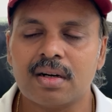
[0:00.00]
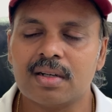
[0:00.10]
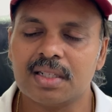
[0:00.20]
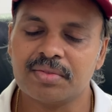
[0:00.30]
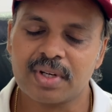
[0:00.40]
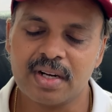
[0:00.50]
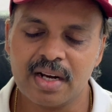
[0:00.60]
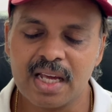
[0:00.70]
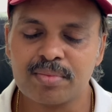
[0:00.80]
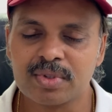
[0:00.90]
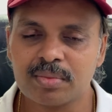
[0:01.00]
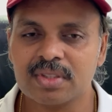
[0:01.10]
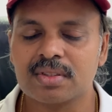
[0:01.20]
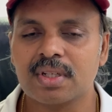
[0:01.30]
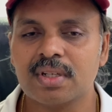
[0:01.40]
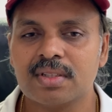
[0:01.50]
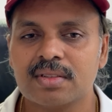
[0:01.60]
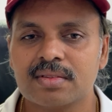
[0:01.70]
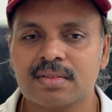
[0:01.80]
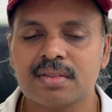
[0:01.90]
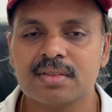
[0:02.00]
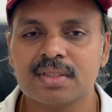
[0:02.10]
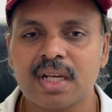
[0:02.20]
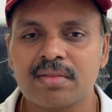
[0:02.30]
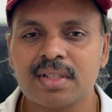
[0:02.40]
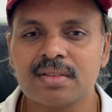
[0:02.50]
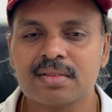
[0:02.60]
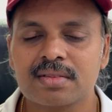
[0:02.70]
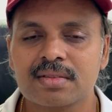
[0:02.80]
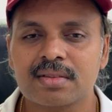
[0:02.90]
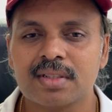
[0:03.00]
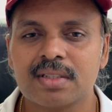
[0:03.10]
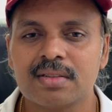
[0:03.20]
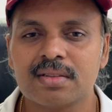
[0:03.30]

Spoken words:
different names, basically. Service, right?